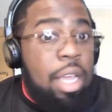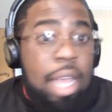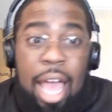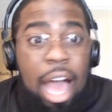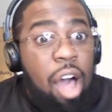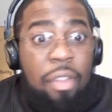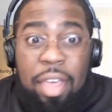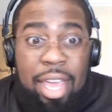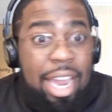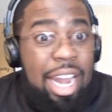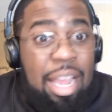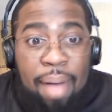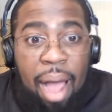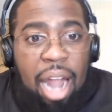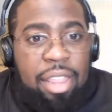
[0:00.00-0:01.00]
I don't think
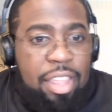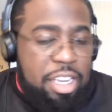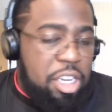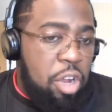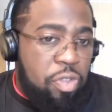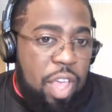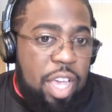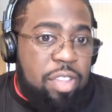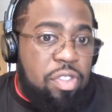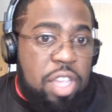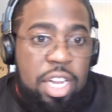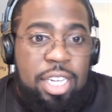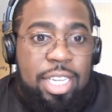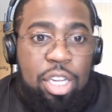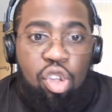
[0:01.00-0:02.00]
anybody this year thinks
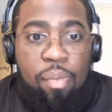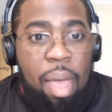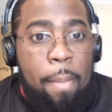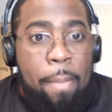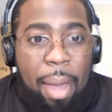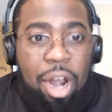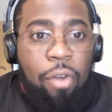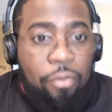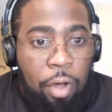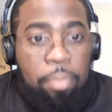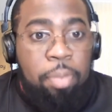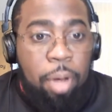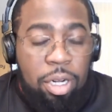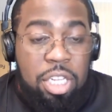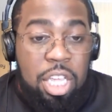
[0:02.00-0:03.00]
Tennessee's going to be a better
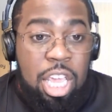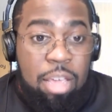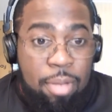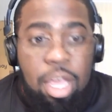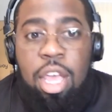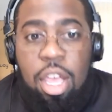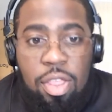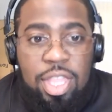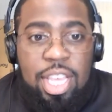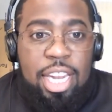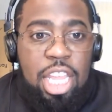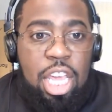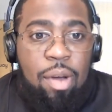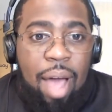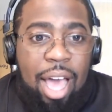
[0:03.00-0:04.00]
football team than
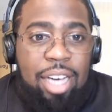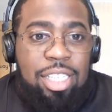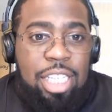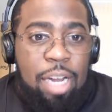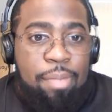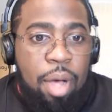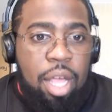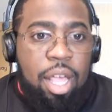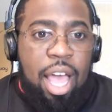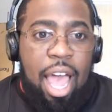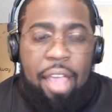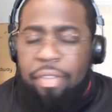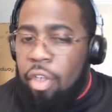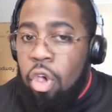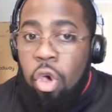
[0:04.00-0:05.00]
the Ohio State
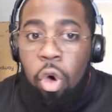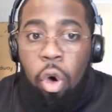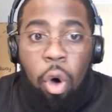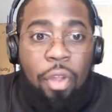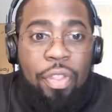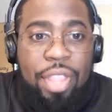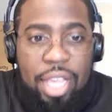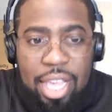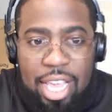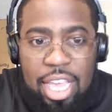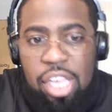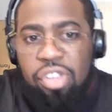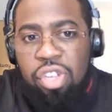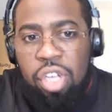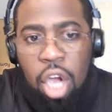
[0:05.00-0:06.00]
Buckeyes. On the
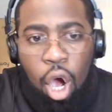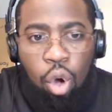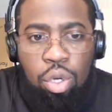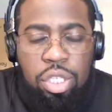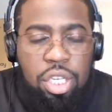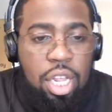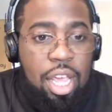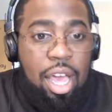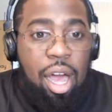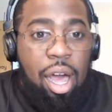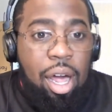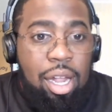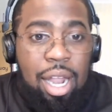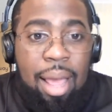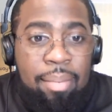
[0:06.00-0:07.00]
East Coast,
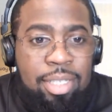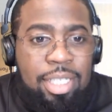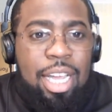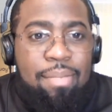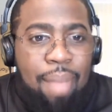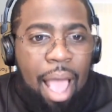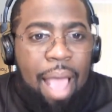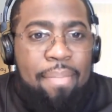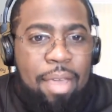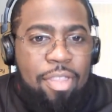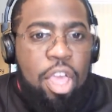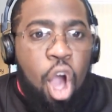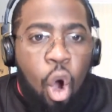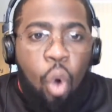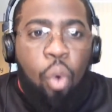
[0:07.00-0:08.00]
Clemson might be
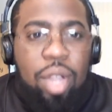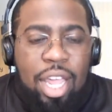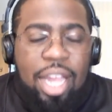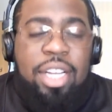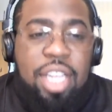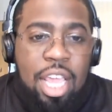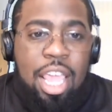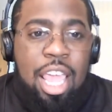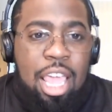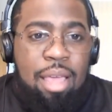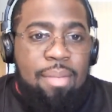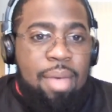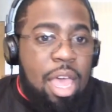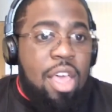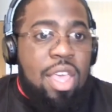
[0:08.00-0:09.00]
the only team
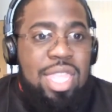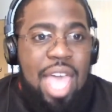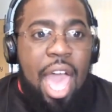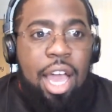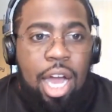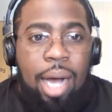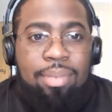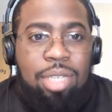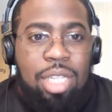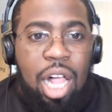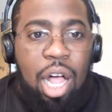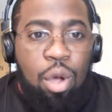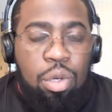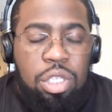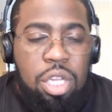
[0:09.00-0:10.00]
that comes
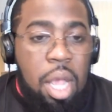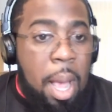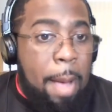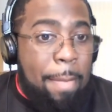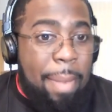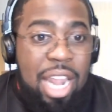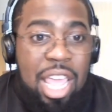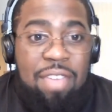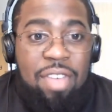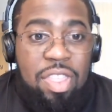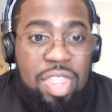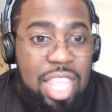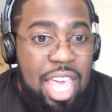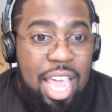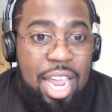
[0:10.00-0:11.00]
close, but even
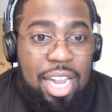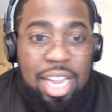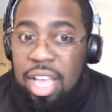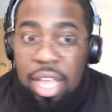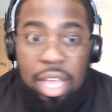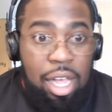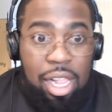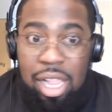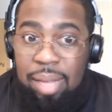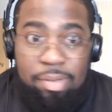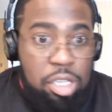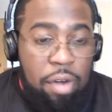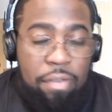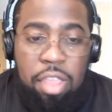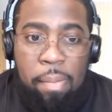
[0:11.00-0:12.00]
then, Clemson
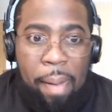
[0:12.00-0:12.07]
over the